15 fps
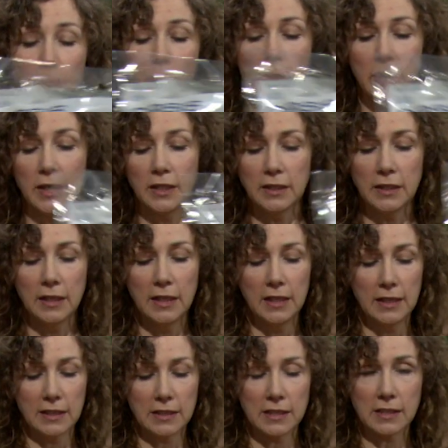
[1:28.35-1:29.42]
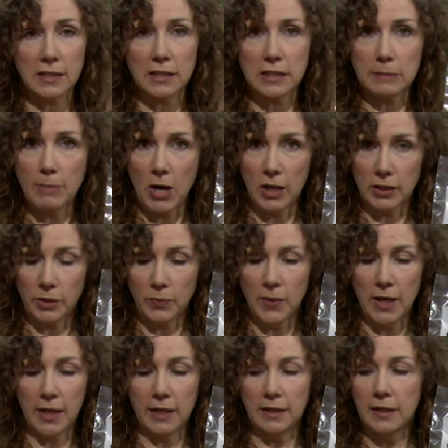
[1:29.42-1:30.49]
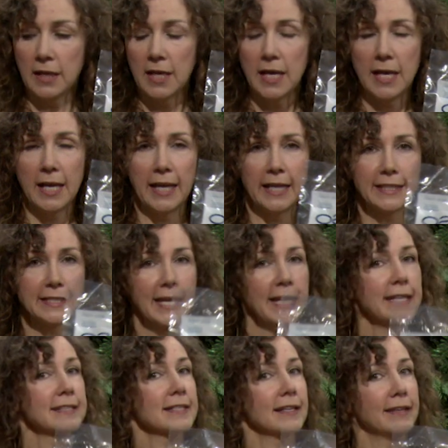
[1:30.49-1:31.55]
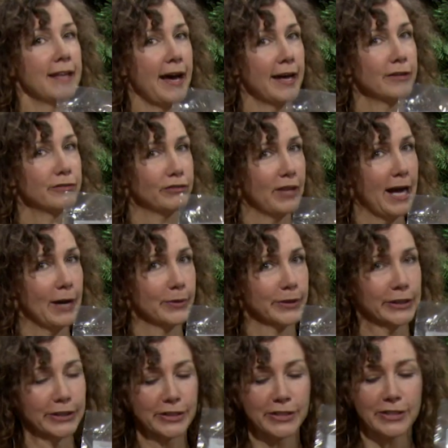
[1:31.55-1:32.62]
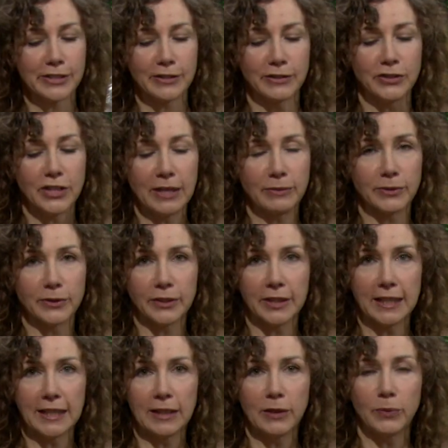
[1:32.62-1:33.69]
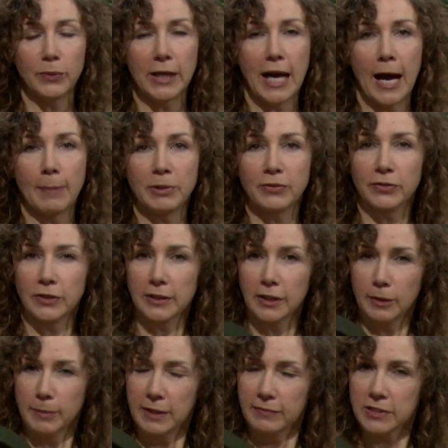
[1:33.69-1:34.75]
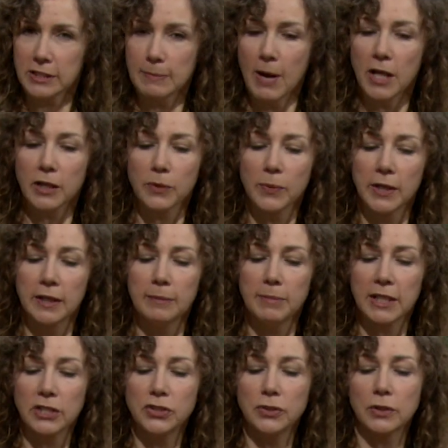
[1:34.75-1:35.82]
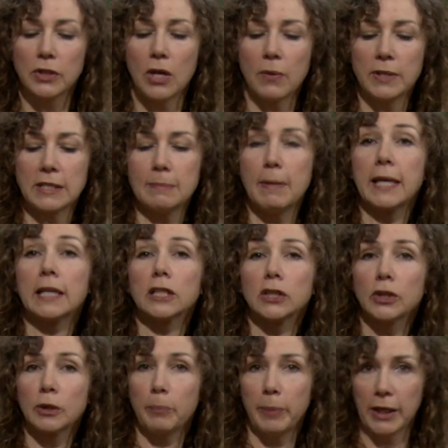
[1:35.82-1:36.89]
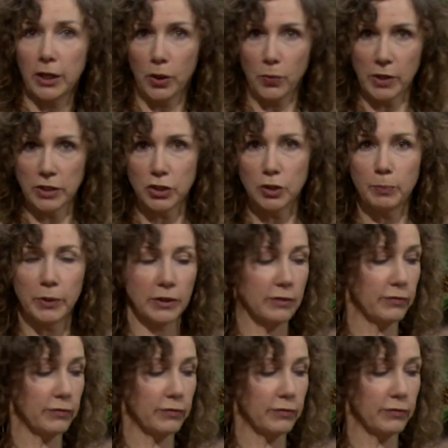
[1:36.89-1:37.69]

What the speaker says: one. This is a smaller one. It takes a lot of flowers, so generally we opt for a little bit of a smaller one because you can always make it look bigger once you put the